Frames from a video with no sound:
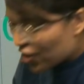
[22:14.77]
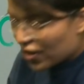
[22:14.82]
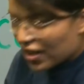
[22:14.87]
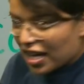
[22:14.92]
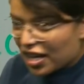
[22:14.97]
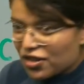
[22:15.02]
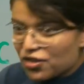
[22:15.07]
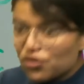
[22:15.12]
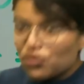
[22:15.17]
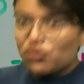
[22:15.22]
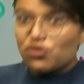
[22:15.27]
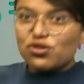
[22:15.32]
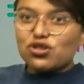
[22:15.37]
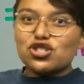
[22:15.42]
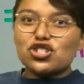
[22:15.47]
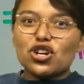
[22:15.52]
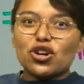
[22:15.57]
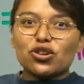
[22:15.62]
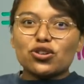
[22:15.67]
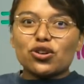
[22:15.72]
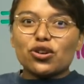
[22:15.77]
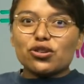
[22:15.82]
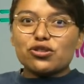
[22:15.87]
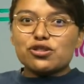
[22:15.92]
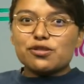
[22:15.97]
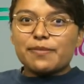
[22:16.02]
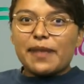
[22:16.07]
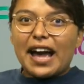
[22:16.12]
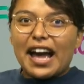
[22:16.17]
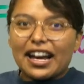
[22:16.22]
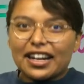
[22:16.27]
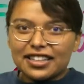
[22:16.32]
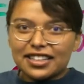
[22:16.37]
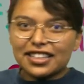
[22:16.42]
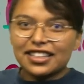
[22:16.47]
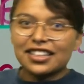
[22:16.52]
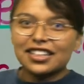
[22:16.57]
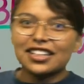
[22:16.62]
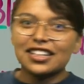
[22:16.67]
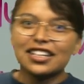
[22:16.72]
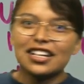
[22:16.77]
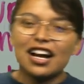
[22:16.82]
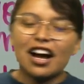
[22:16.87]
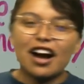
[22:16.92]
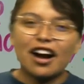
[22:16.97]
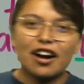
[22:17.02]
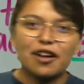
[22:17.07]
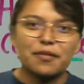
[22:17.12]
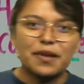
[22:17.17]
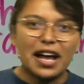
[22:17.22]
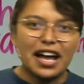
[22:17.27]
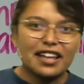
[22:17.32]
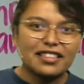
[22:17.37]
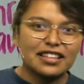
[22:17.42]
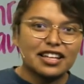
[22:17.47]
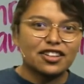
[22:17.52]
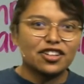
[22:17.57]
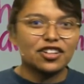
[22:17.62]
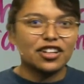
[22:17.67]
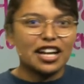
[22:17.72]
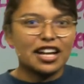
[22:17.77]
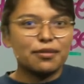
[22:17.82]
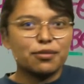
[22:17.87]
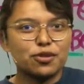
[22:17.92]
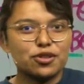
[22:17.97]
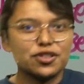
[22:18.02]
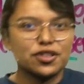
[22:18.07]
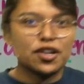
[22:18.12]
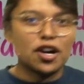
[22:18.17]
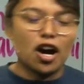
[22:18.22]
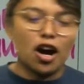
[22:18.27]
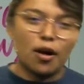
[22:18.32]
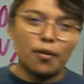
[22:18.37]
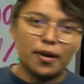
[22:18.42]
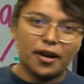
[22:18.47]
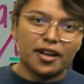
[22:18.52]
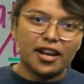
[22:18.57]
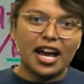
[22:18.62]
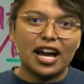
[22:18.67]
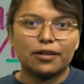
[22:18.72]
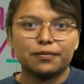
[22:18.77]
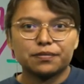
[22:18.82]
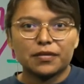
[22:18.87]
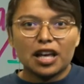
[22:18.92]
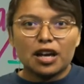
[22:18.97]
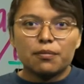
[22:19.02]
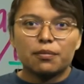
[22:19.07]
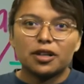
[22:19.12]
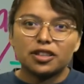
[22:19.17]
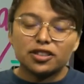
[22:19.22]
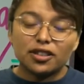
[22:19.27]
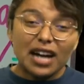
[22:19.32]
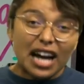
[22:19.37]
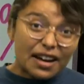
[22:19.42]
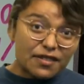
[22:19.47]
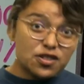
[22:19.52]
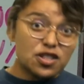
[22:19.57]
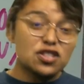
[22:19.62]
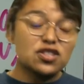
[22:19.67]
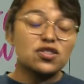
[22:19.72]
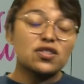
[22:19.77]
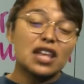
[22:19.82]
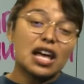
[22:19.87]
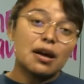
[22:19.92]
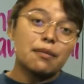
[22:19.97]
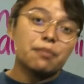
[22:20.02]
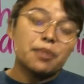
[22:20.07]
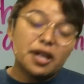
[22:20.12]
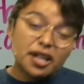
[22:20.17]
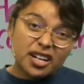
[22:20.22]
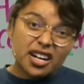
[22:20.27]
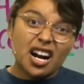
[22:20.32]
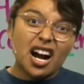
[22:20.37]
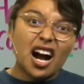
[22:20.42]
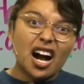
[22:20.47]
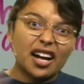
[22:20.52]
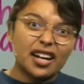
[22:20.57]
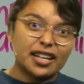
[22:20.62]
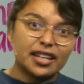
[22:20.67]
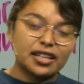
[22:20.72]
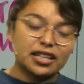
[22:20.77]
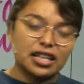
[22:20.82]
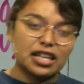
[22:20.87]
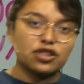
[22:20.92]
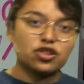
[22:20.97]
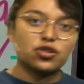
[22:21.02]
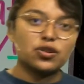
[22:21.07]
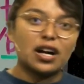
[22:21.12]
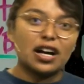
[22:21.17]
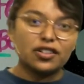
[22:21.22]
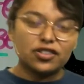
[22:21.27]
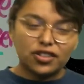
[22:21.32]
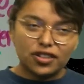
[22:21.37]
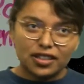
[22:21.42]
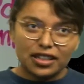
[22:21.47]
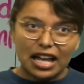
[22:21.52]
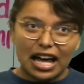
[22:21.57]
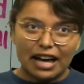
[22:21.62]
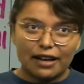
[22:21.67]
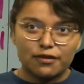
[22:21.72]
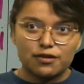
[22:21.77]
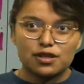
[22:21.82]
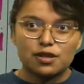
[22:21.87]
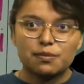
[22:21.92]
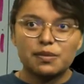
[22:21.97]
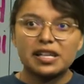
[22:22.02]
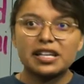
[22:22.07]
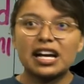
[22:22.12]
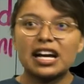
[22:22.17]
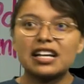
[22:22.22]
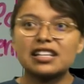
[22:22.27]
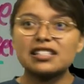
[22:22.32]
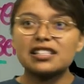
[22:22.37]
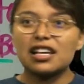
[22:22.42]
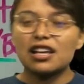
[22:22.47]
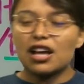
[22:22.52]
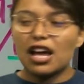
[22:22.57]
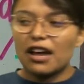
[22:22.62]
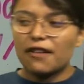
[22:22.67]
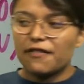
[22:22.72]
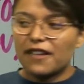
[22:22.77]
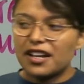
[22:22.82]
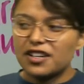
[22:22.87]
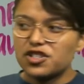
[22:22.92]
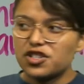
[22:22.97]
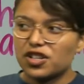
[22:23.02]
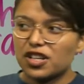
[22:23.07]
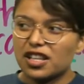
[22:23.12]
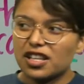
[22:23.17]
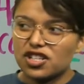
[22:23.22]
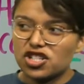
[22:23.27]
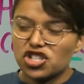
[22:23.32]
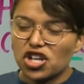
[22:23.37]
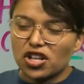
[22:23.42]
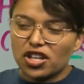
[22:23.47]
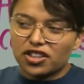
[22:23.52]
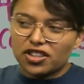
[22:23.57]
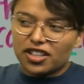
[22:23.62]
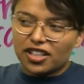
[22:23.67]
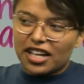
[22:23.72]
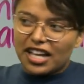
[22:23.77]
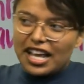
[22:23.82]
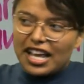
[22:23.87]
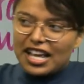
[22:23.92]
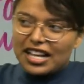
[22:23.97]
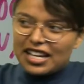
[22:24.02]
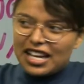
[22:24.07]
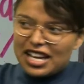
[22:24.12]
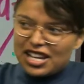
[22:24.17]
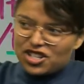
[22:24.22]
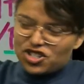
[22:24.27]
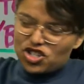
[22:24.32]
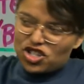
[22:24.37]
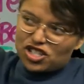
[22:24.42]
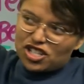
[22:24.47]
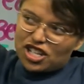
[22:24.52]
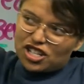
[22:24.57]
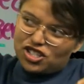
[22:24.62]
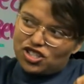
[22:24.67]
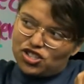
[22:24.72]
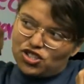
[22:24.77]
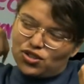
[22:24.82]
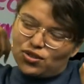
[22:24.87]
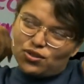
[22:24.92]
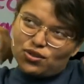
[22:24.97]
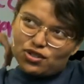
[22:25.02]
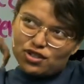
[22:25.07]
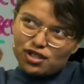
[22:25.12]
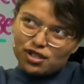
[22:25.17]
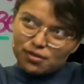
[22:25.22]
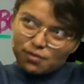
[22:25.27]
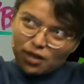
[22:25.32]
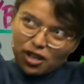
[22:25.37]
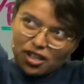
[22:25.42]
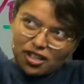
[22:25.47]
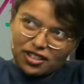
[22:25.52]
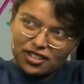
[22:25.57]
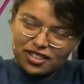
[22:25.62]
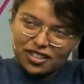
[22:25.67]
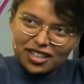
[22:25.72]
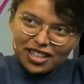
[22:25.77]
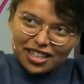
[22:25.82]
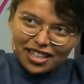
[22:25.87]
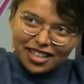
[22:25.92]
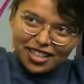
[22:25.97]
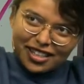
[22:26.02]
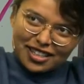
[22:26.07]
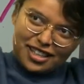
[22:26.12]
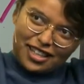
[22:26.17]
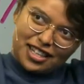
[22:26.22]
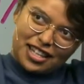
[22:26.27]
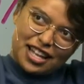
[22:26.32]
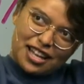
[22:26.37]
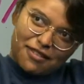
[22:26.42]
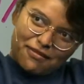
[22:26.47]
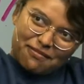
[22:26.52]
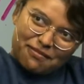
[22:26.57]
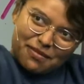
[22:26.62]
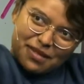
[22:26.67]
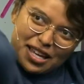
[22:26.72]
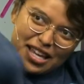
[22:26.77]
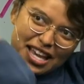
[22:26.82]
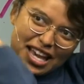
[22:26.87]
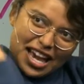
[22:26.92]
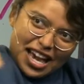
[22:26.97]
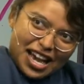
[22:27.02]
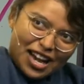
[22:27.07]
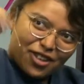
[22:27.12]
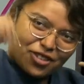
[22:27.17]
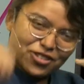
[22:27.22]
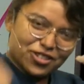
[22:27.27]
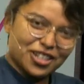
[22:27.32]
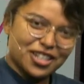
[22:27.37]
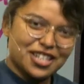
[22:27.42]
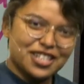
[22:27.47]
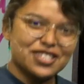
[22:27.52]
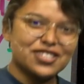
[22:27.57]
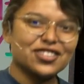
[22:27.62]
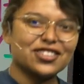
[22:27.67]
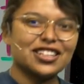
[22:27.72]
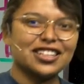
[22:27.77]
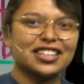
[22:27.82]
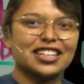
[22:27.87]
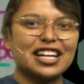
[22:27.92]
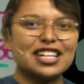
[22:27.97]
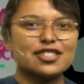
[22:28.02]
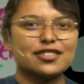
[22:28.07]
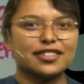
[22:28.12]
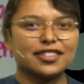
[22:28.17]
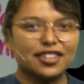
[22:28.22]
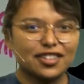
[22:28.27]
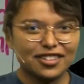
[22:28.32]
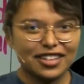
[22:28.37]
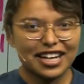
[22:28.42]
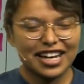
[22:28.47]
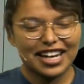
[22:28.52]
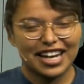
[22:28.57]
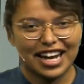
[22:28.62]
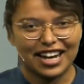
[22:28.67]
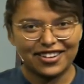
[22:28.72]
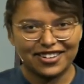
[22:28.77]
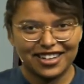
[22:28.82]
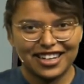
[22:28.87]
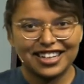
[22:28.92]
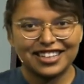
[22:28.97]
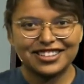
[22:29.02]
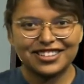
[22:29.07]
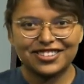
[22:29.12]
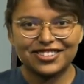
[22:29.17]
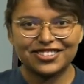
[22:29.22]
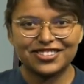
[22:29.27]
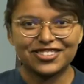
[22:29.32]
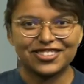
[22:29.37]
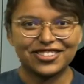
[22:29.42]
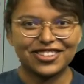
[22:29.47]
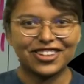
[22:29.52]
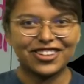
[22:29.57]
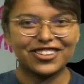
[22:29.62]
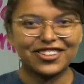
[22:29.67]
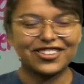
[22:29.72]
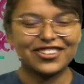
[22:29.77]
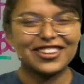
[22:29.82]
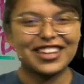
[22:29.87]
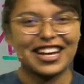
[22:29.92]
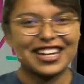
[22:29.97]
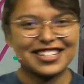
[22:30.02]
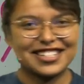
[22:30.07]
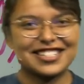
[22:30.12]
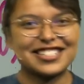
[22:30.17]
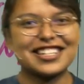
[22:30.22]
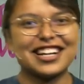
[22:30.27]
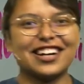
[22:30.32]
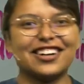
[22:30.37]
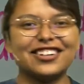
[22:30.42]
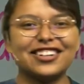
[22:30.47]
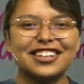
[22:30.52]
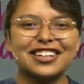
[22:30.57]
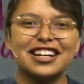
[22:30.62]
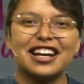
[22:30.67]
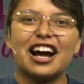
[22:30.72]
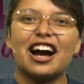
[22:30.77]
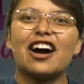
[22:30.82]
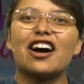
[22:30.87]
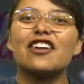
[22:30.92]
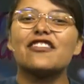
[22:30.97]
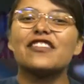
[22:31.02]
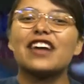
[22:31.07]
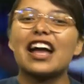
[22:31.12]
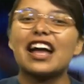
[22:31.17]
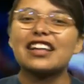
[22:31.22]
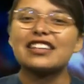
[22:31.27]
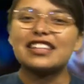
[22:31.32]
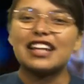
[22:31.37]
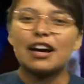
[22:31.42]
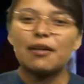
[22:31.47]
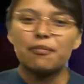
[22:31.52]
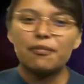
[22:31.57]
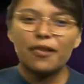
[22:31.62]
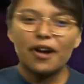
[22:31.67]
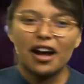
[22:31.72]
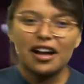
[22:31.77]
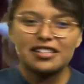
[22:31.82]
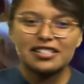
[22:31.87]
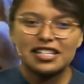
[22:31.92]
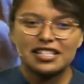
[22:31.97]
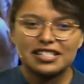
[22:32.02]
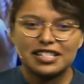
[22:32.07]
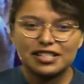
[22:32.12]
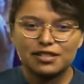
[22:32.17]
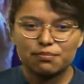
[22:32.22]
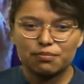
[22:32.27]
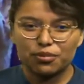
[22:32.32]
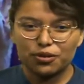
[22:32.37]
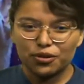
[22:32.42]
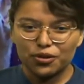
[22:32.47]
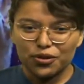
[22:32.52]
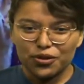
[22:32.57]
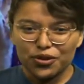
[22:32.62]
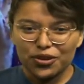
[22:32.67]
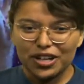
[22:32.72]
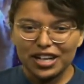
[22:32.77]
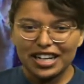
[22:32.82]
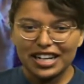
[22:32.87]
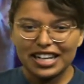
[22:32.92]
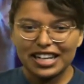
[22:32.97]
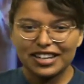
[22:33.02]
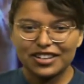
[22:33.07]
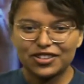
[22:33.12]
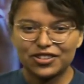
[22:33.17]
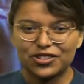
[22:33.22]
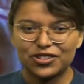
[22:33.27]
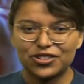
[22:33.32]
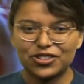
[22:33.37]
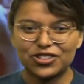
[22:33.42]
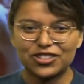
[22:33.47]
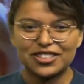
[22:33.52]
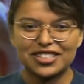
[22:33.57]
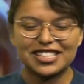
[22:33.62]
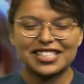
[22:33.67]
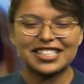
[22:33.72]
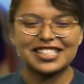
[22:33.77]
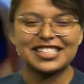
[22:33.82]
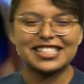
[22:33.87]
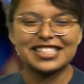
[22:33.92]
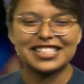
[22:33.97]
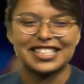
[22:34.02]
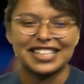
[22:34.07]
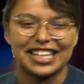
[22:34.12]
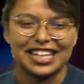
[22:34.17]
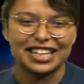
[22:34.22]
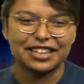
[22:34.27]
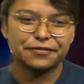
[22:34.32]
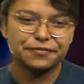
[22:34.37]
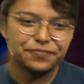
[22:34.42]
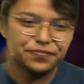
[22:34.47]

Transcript: that new shell grows back. Um, and then they're able to come on out. But they'll have to do that periodically throughout their lives because eventually the shell that they're in just gets too small and they're like, let me out. So then that's when they'll get out and they'll grow that shell. Um, and that process is pretty cool to see.